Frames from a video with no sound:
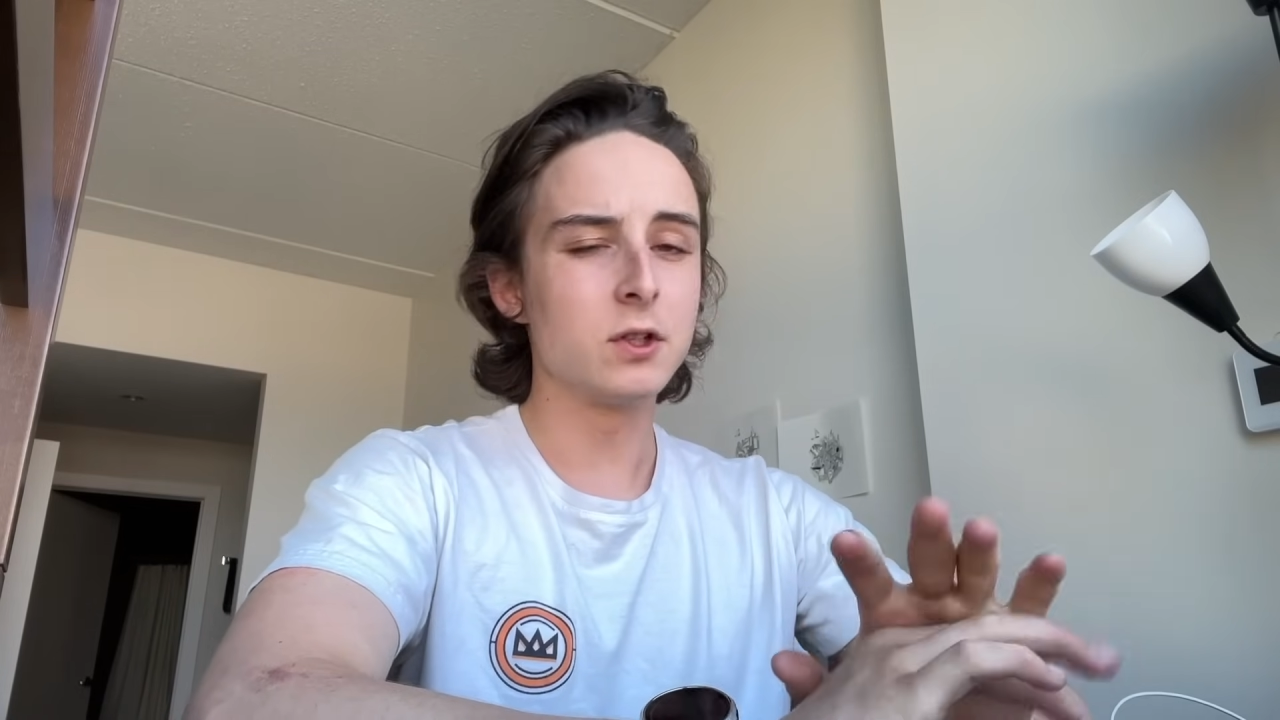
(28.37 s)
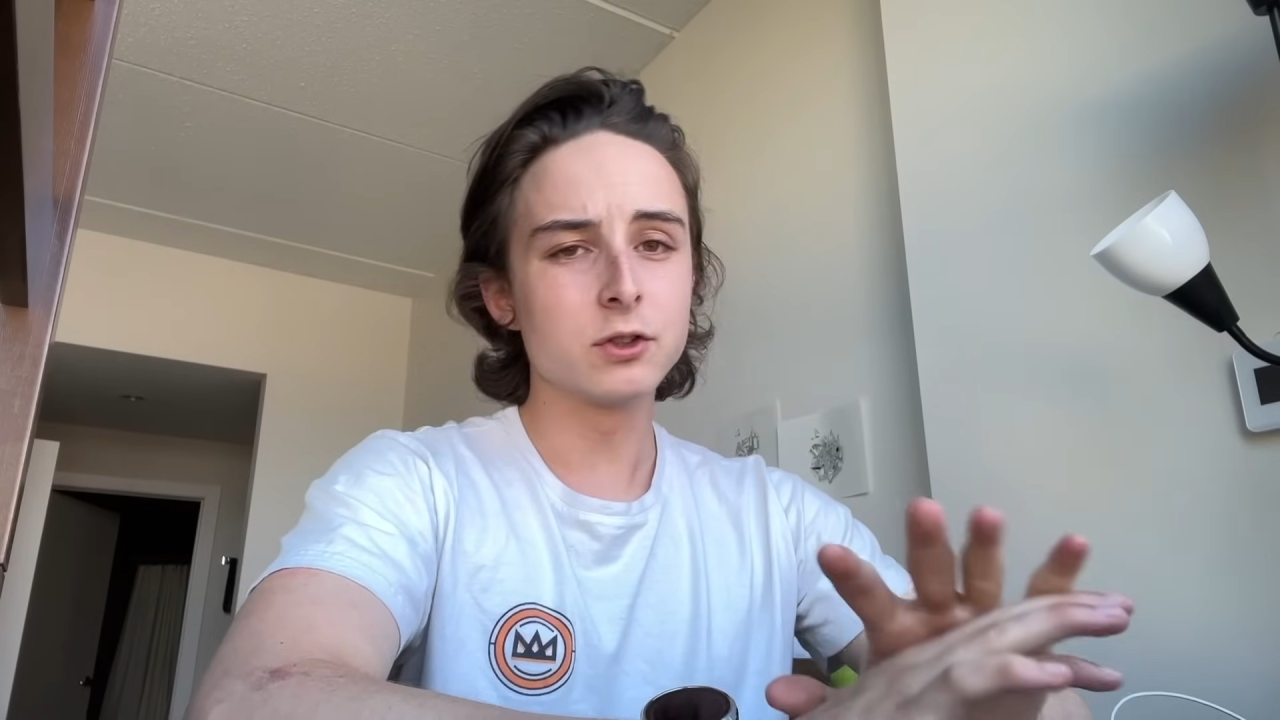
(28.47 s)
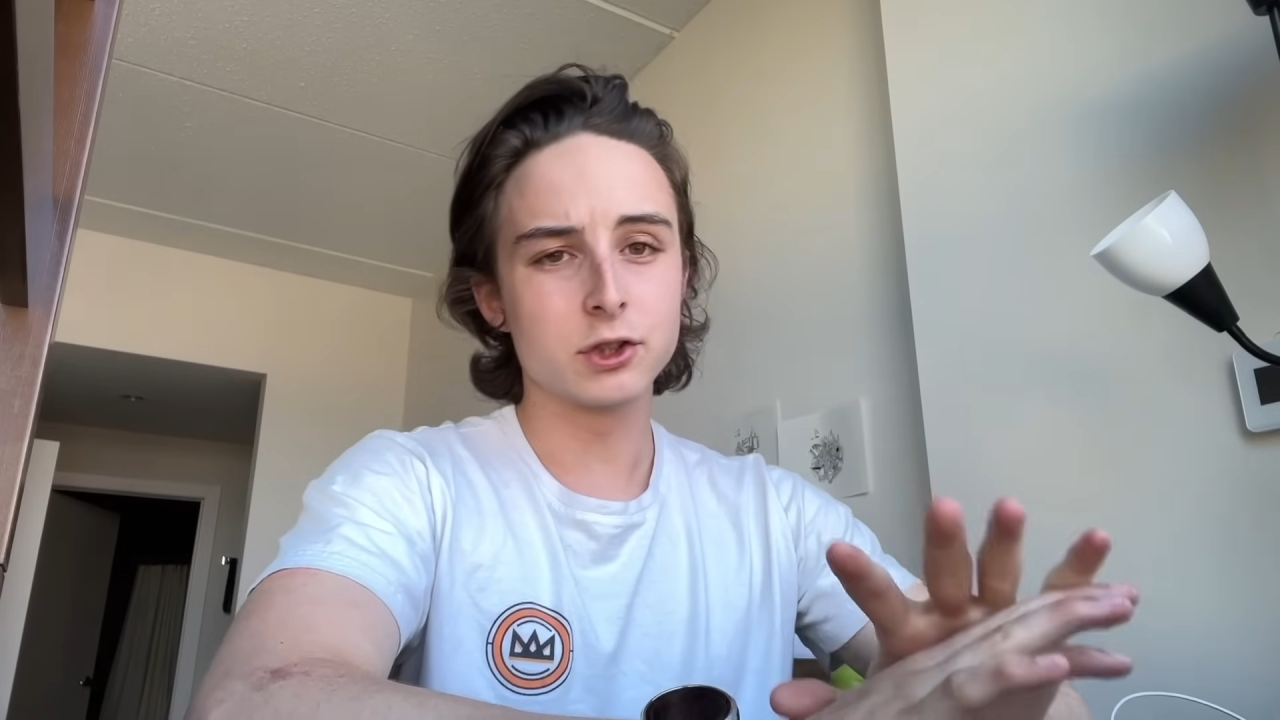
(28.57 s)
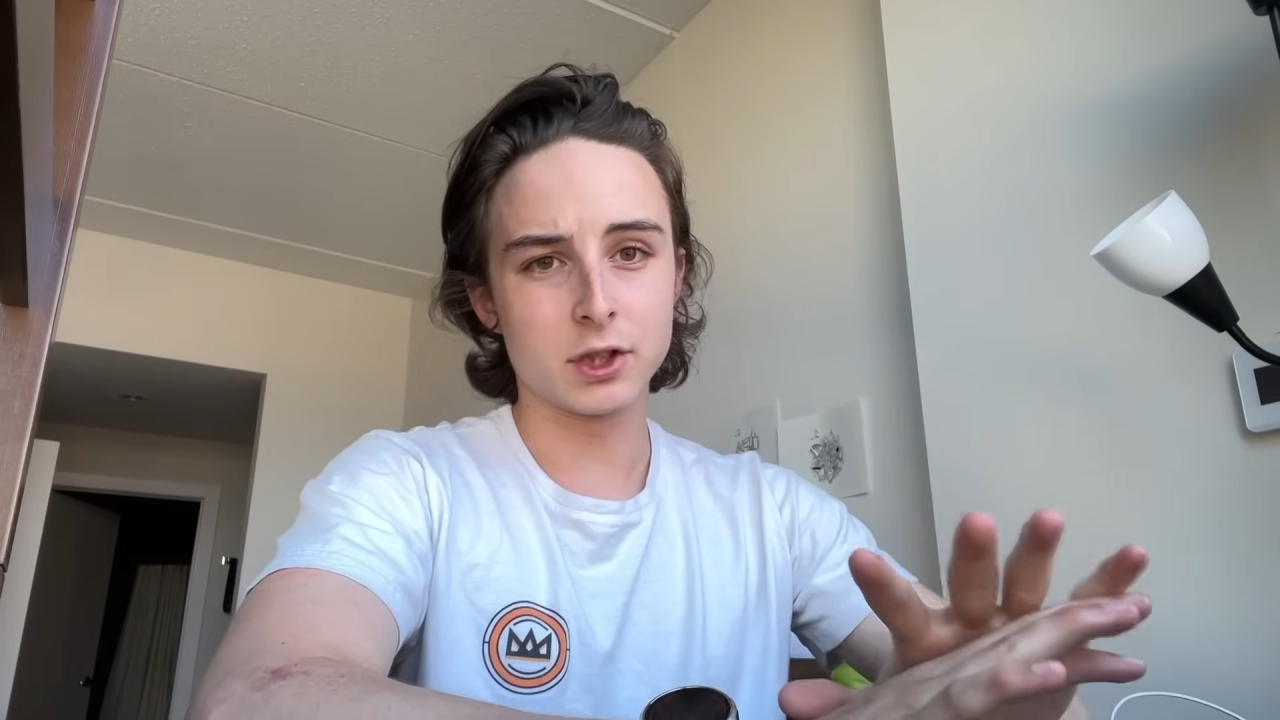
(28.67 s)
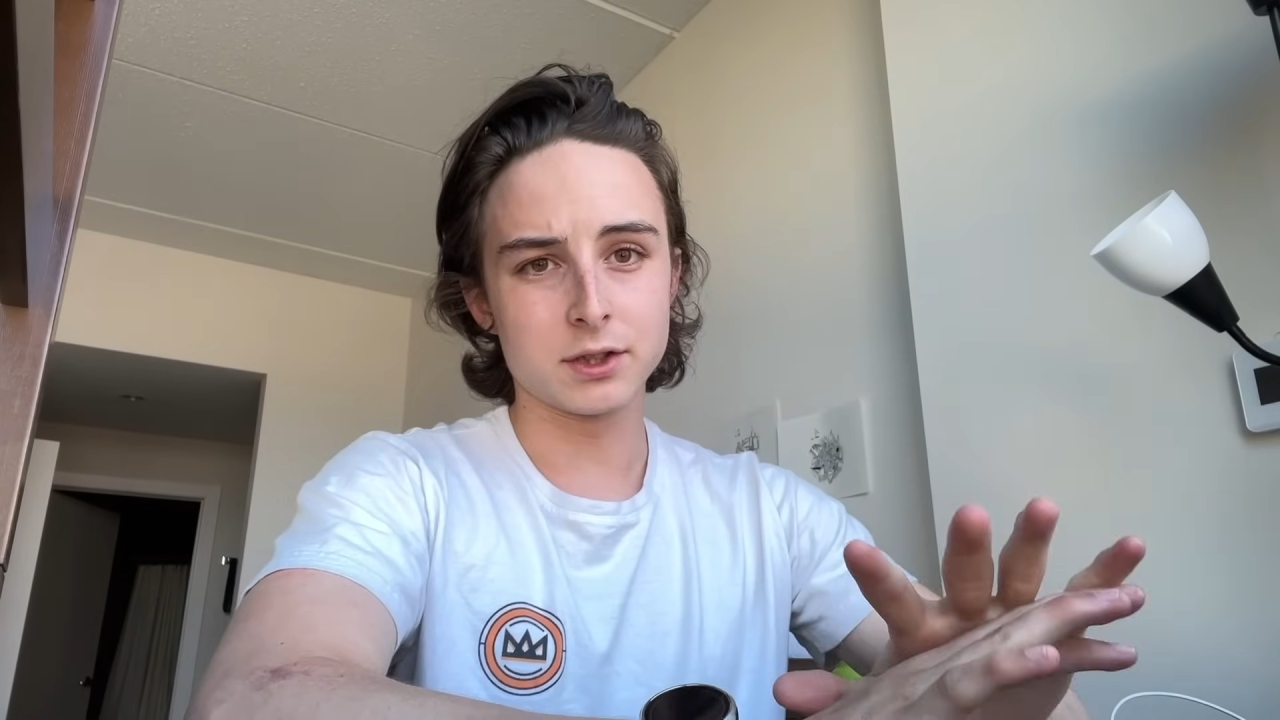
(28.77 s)
you're
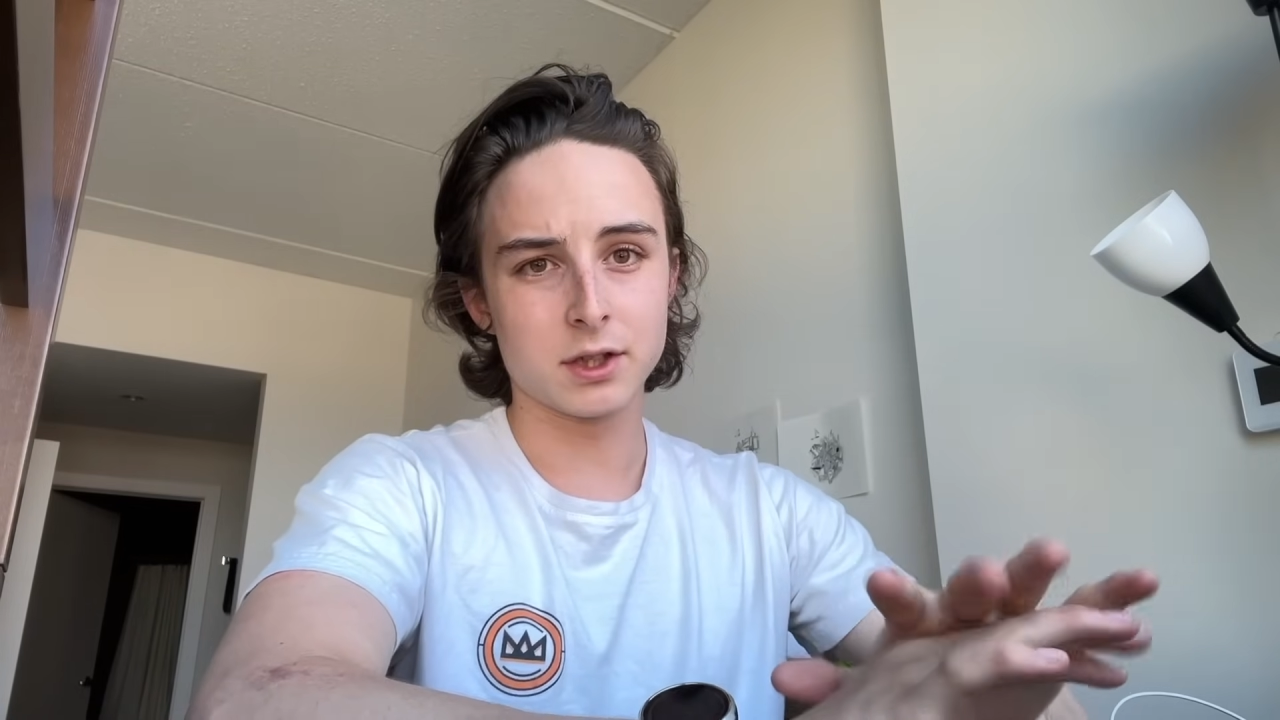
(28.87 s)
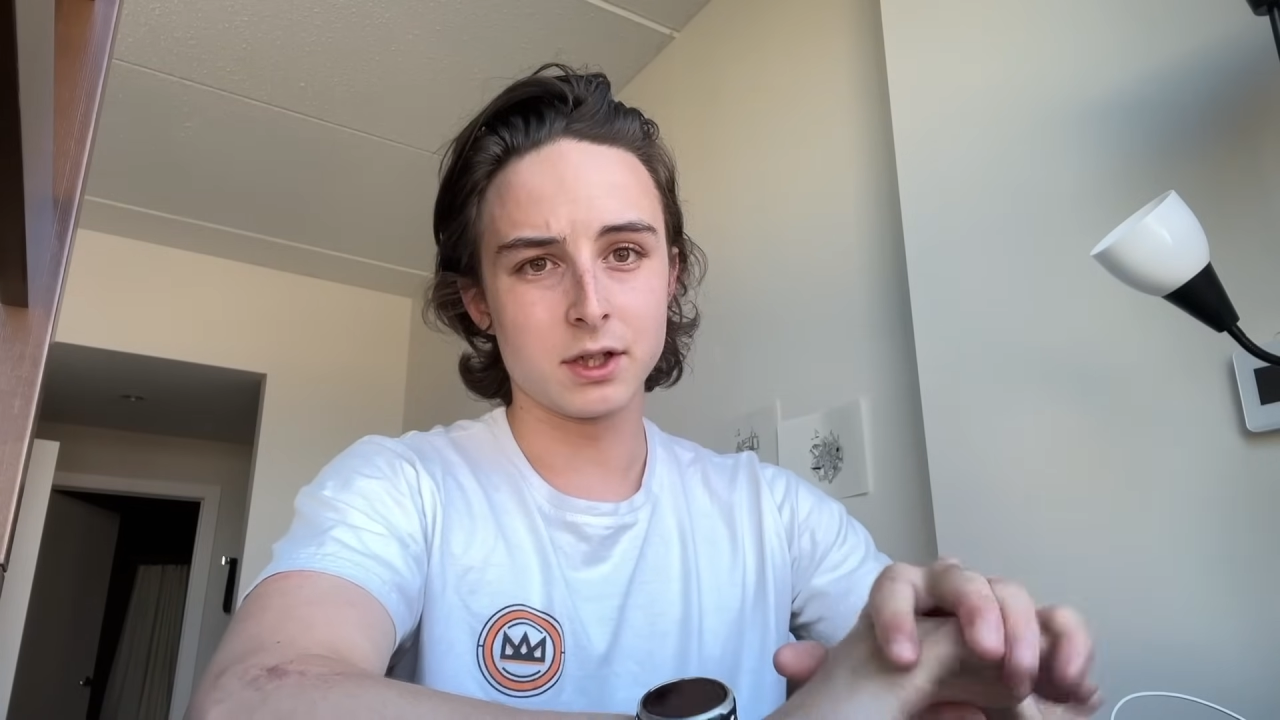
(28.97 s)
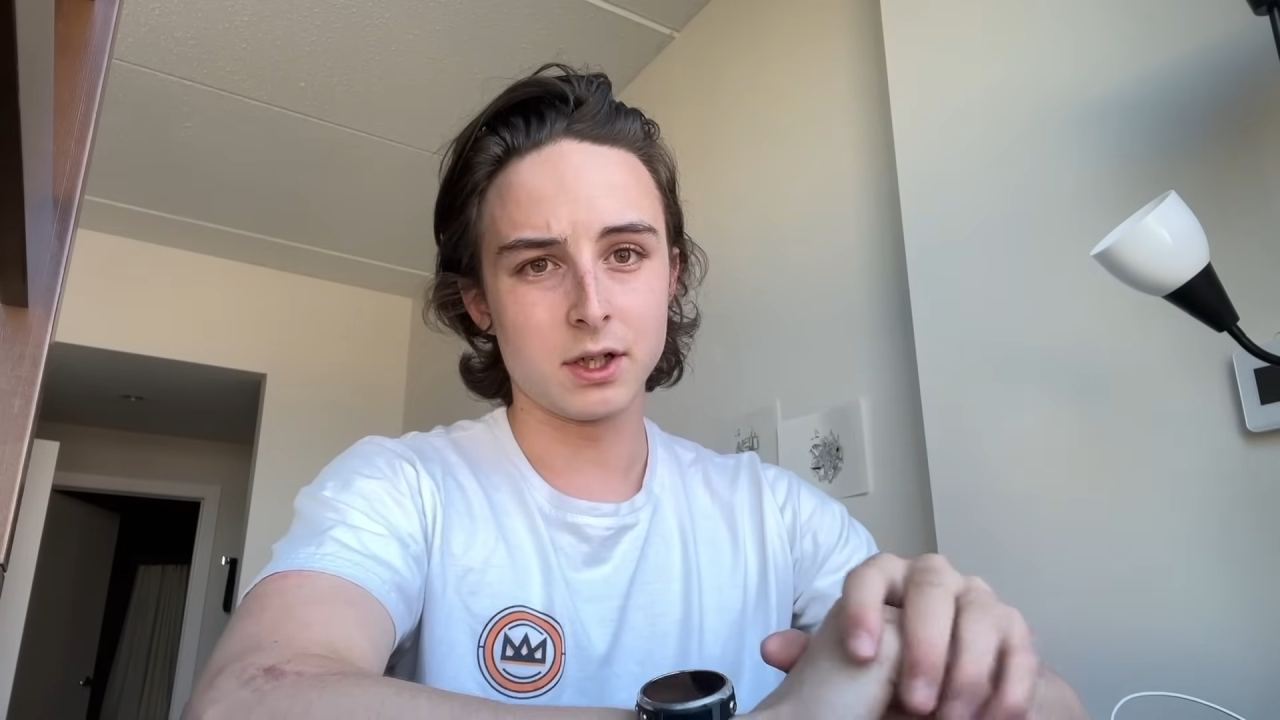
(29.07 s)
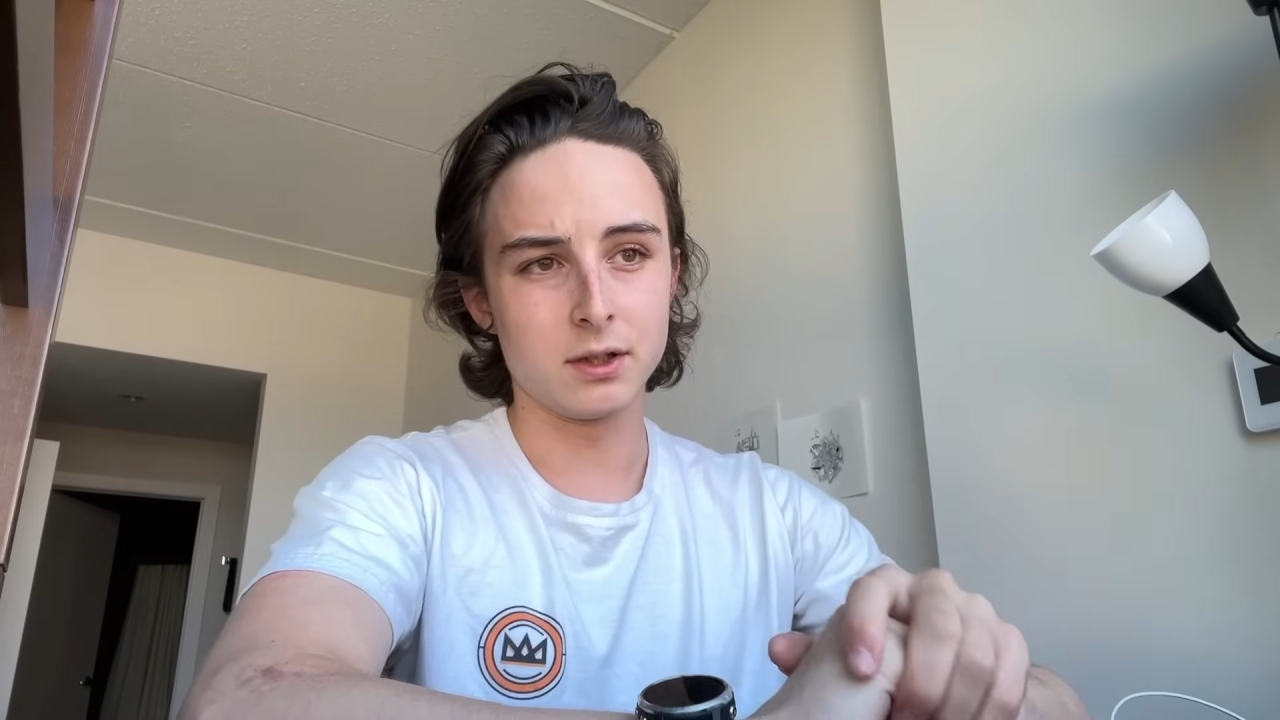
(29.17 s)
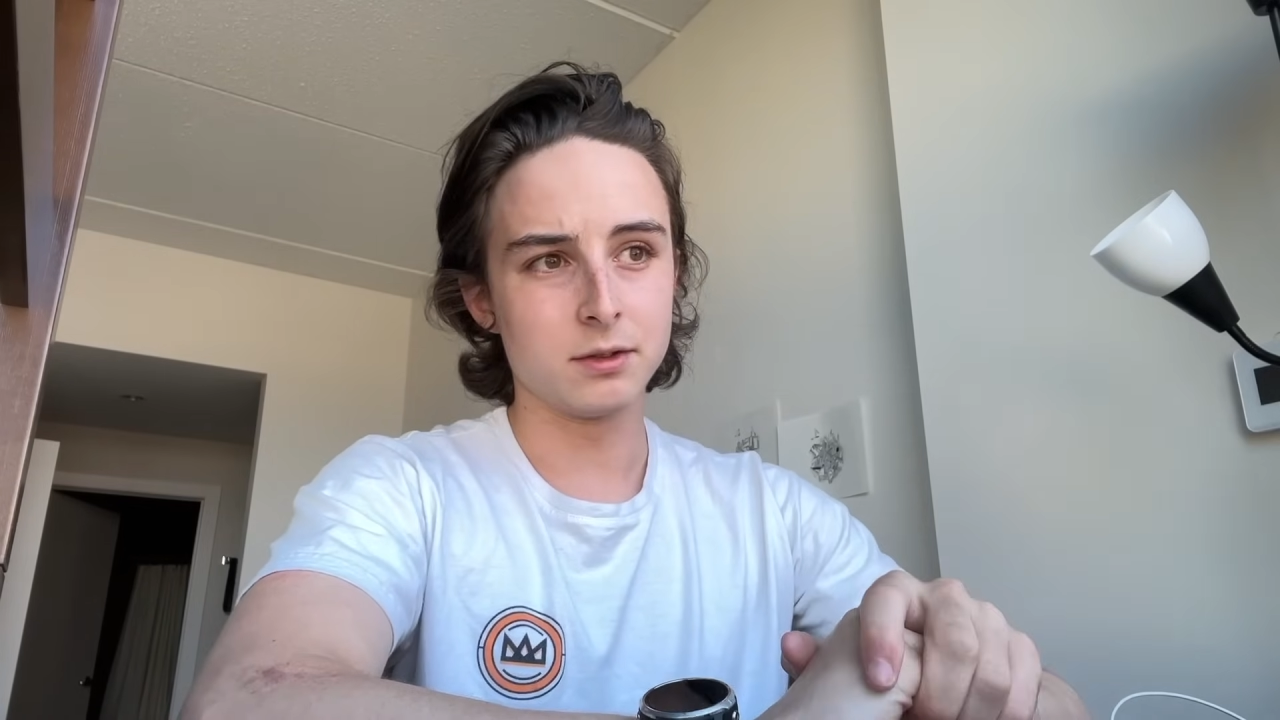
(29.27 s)
just
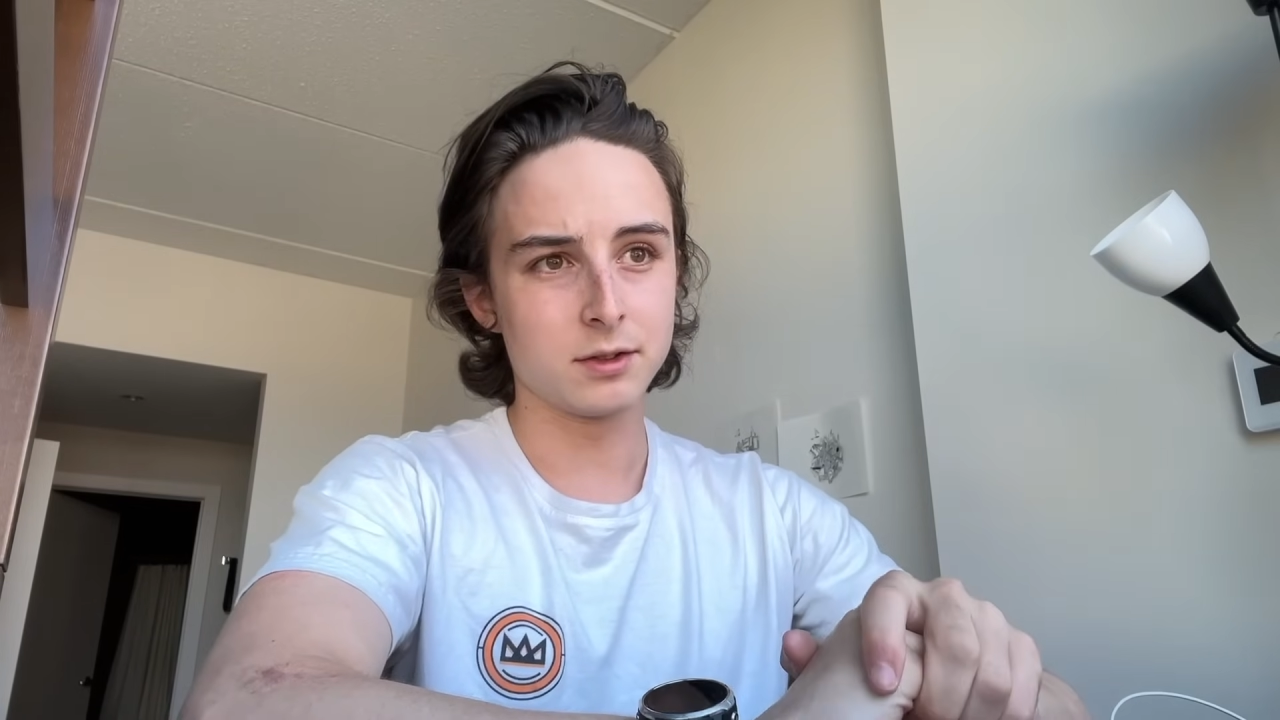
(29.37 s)
gonna